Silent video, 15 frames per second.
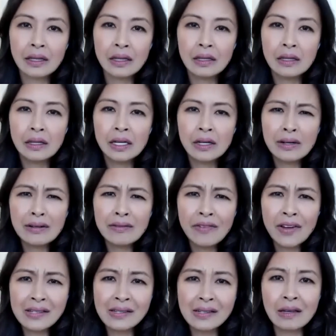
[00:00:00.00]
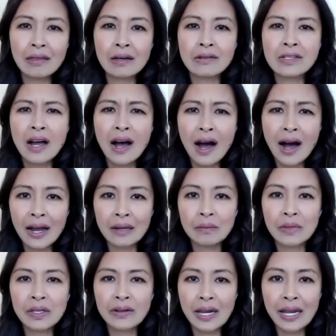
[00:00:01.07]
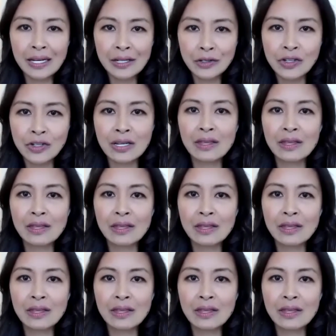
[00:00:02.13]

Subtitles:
they're investing their time, their energy,